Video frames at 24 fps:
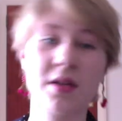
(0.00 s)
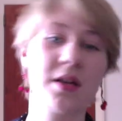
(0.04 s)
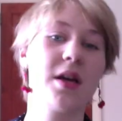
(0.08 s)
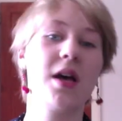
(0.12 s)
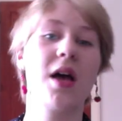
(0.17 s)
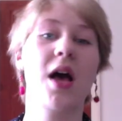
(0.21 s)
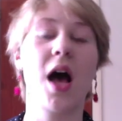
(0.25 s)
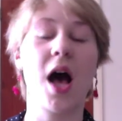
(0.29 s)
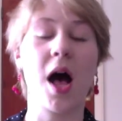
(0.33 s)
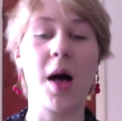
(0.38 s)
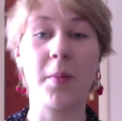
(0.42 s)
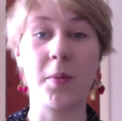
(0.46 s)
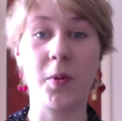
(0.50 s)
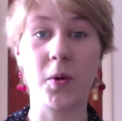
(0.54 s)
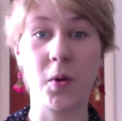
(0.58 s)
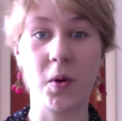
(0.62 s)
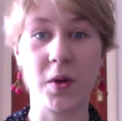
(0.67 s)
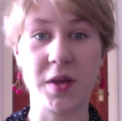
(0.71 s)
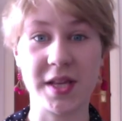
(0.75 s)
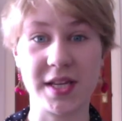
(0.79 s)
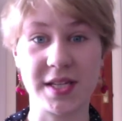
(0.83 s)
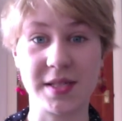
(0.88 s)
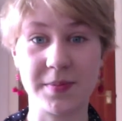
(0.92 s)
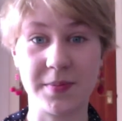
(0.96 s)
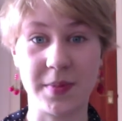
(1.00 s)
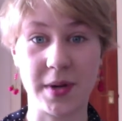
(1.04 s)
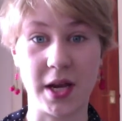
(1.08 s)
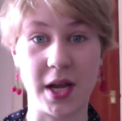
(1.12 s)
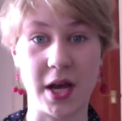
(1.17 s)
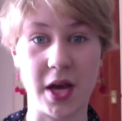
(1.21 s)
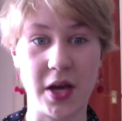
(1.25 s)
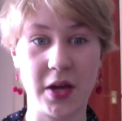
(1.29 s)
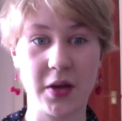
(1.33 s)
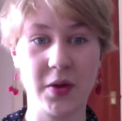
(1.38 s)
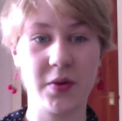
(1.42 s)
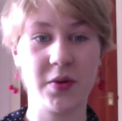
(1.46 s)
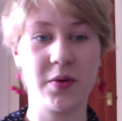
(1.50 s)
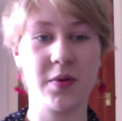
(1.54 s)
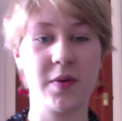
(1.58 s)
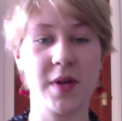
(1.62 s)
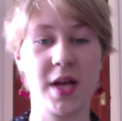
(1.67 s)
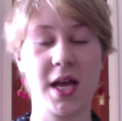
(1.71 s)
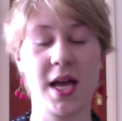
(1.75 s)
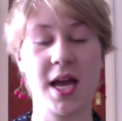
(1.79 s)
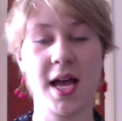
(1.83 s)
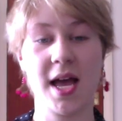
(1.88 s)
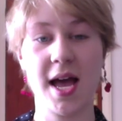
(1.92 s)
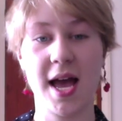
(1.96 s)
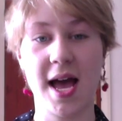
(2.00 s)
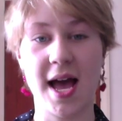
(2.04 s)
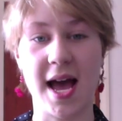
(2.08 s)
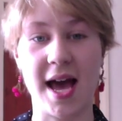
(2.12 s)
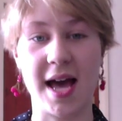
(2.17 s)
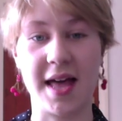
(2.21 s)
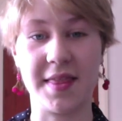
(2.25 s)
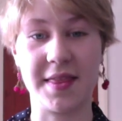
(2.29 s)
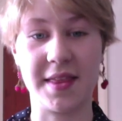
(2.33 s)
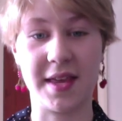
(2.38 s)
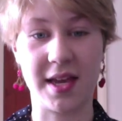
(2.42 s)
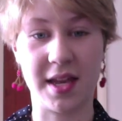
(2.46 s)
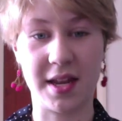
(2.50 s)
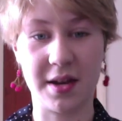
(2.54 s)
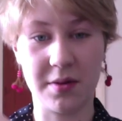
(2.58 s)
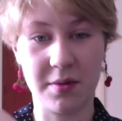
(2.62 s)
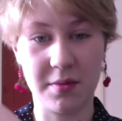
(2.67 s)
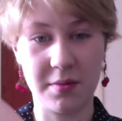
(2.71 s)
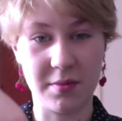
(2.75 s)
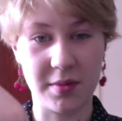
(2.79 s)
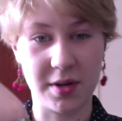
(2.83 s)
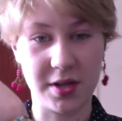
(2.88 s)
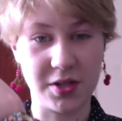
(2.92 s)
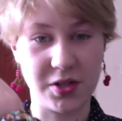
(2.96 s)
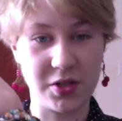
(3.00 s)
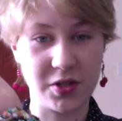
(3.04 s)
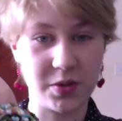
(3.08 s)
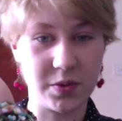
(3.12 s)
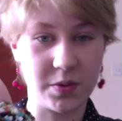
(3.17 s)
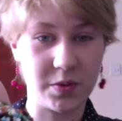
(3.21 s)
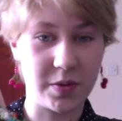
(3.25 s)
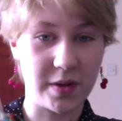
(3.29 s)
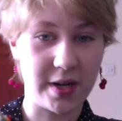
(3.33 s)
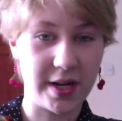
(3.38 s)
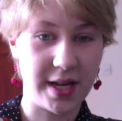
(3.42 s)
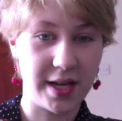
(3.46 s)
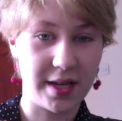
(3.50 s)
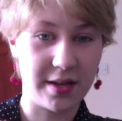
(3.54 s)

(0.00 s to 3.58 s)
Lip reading: I'll put all this below. And then my jewellery